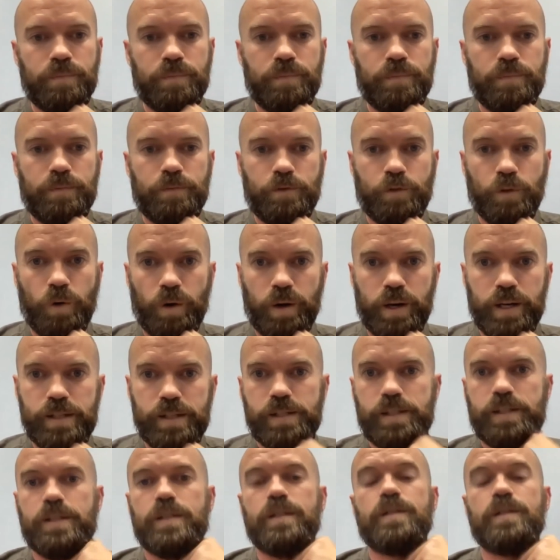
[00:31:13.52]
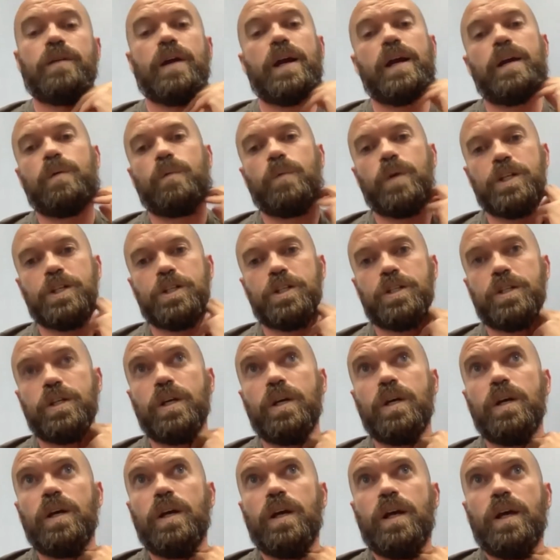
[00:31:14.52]
forests, right? Which,
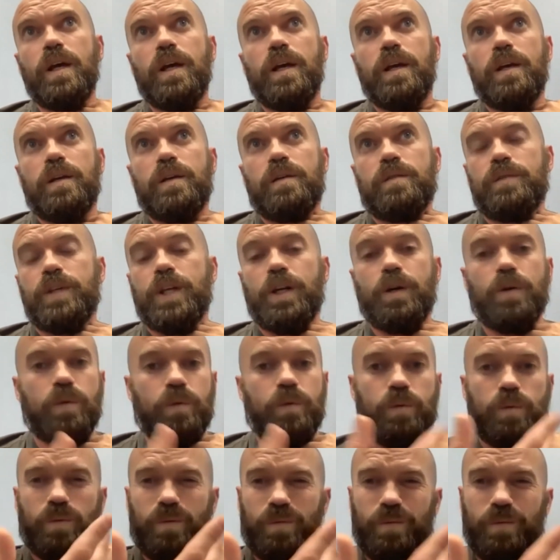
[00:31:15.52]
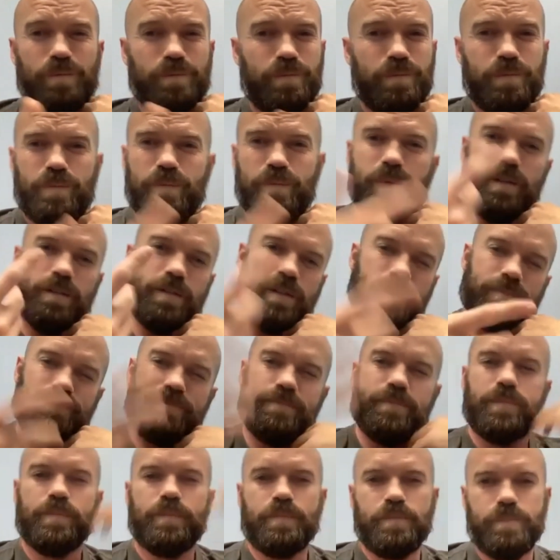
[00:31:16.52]
you know, there's
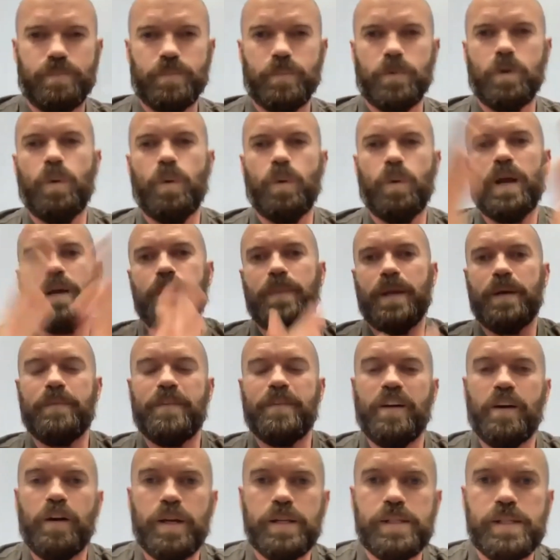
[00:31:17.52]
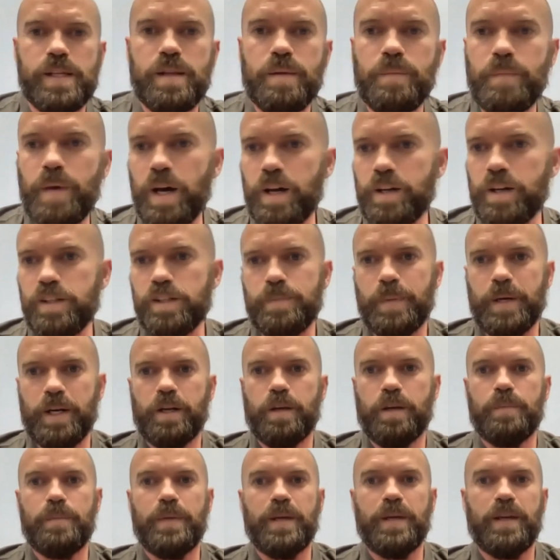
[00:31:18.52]
quite a bit of variance in the models, but
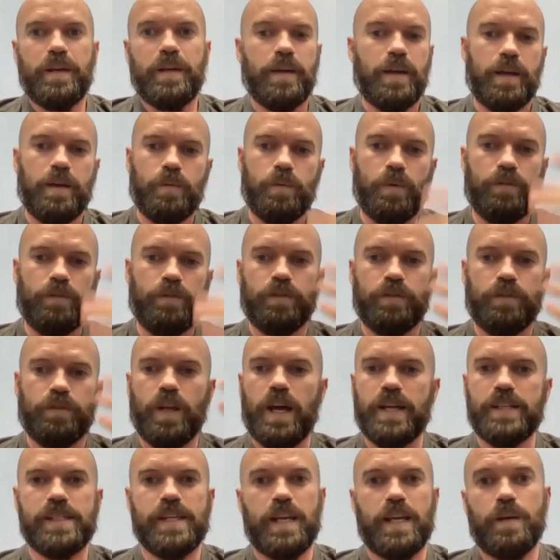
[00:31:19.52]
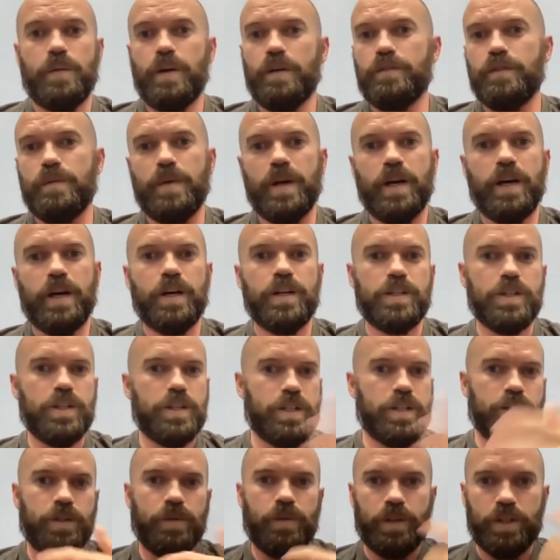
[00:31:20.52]
it could be, we've lost anywhere from 100 to
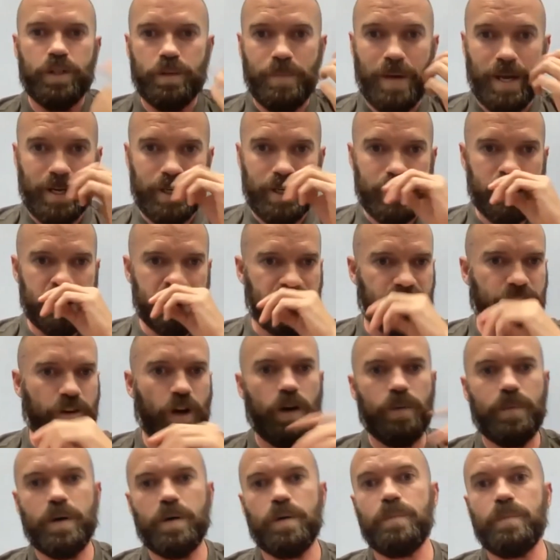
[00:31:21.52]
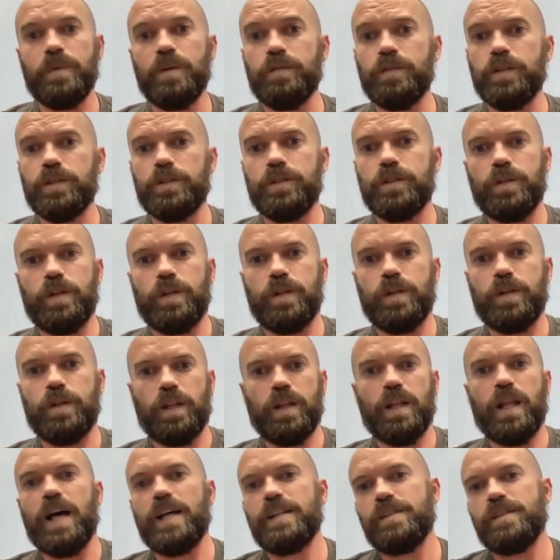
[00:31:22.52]
200 megatons of carbon removal due to
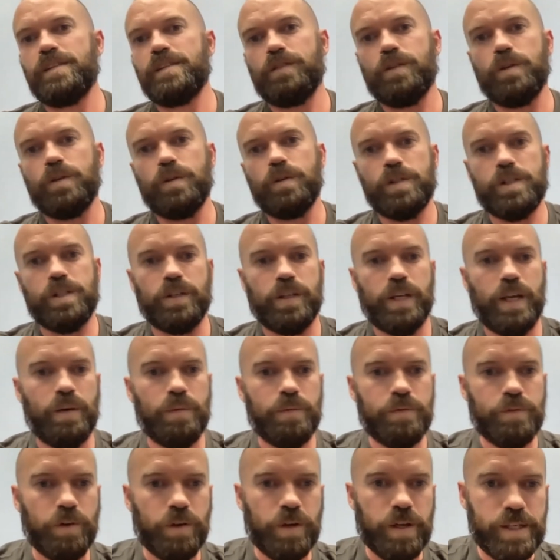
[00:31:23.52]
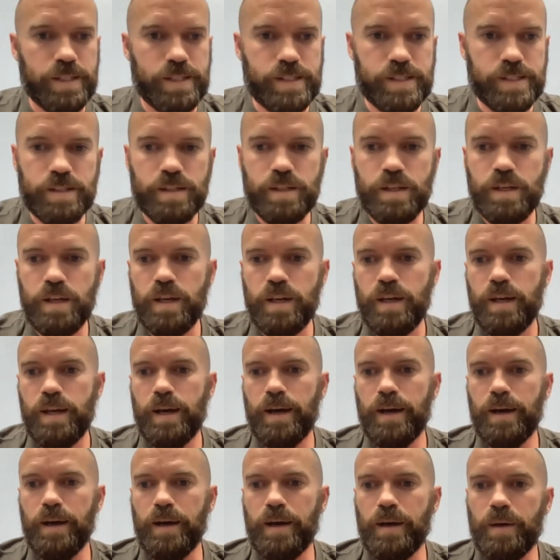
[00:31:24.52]
the loss of coastal kelp forests.
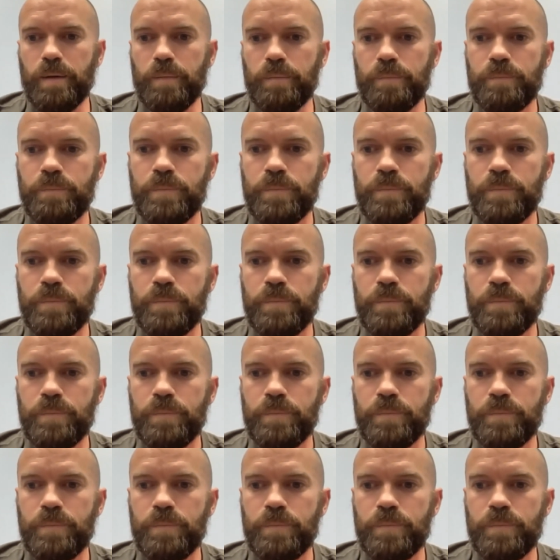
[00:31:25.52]
And